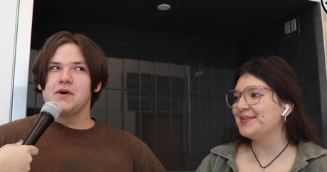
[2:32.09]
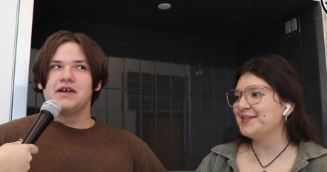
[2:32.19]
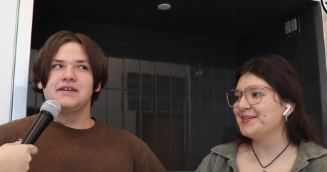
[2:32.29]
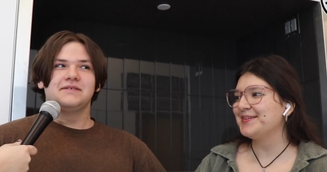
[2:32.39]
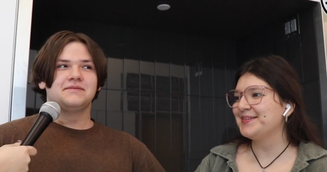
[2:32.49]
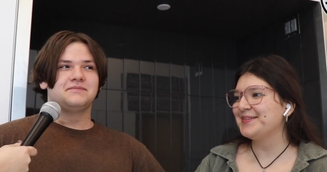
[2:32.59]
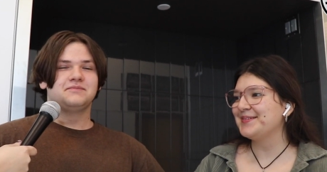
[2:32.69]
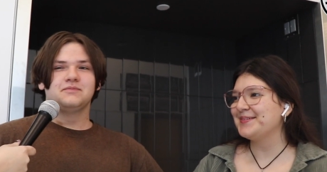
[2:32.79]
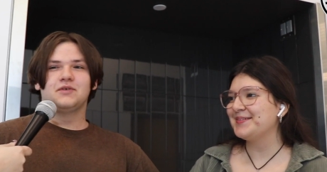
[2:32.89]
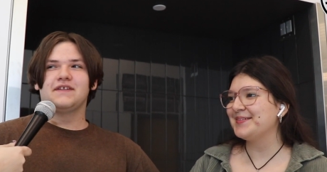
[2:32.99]
Speaker 1: one,
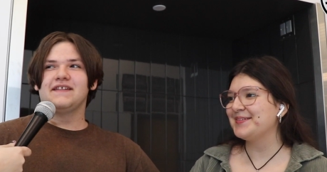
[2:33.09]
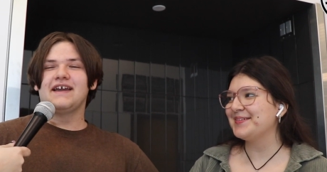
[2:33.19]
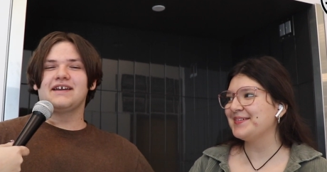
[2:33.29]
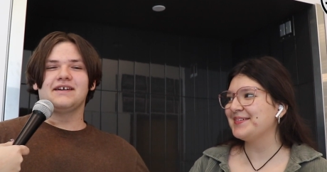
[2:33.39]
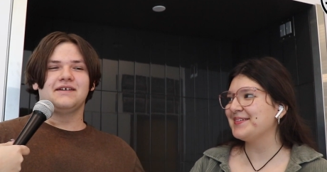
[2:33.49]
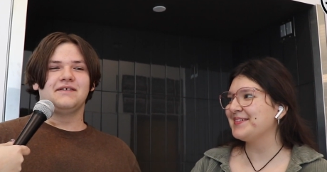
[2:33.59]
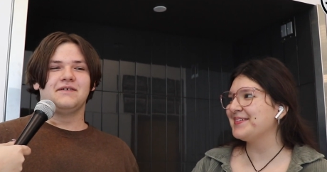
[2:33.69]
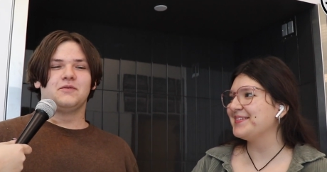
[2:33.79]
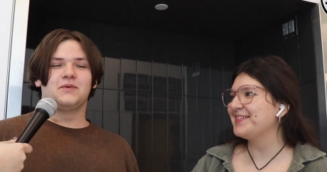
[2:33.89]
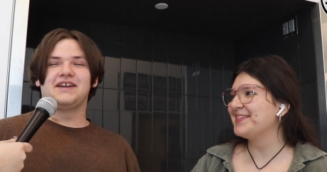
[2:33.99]
where they like
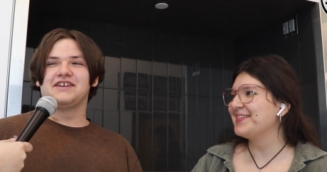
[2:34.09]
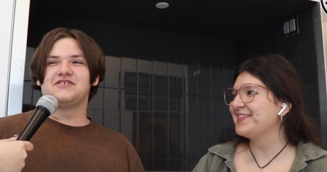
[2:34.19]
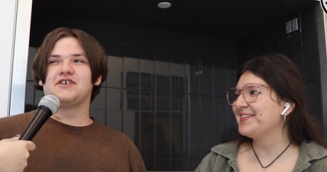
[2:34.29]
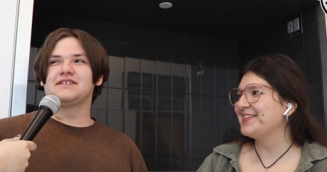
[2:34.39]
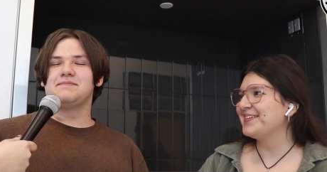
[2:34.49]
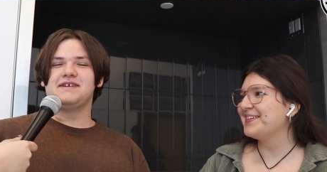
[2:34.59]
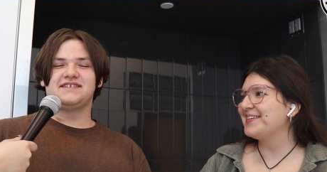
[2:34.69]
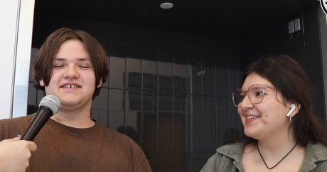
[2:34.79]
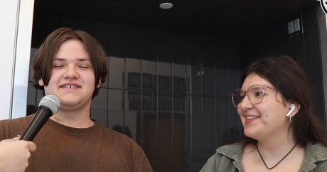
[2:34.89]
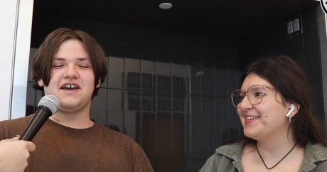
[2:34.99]
reconstruct the
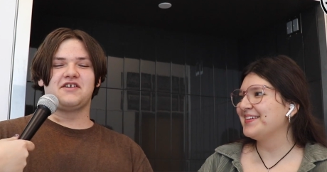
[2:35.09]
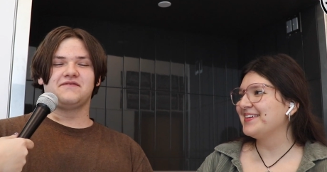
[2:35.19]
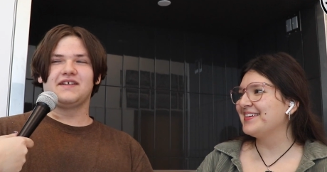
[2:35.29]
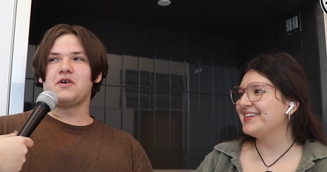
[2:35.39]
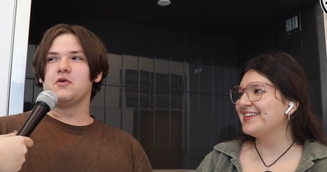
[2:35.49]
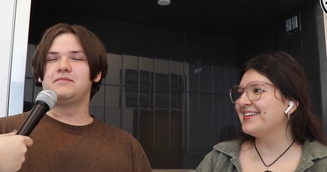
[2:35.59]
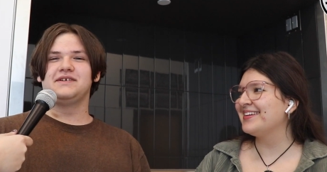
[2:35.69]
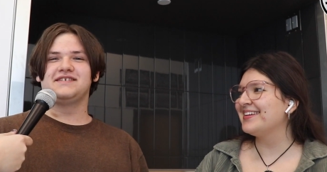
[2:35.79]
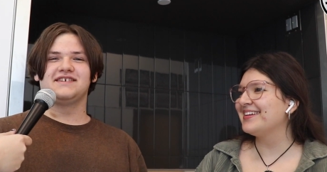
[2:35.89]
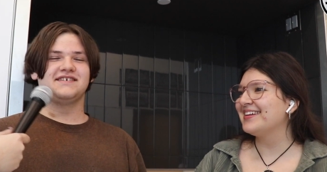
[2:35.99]
pizzas out of like old
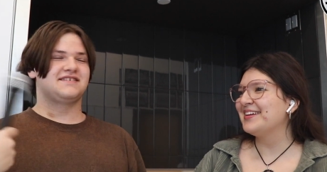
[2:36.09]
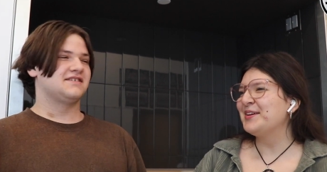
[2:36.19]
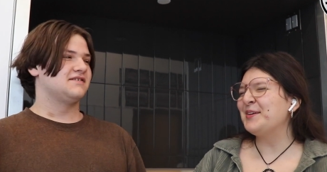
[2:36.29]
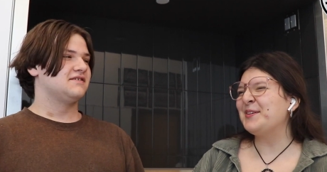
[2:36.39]
pizzas.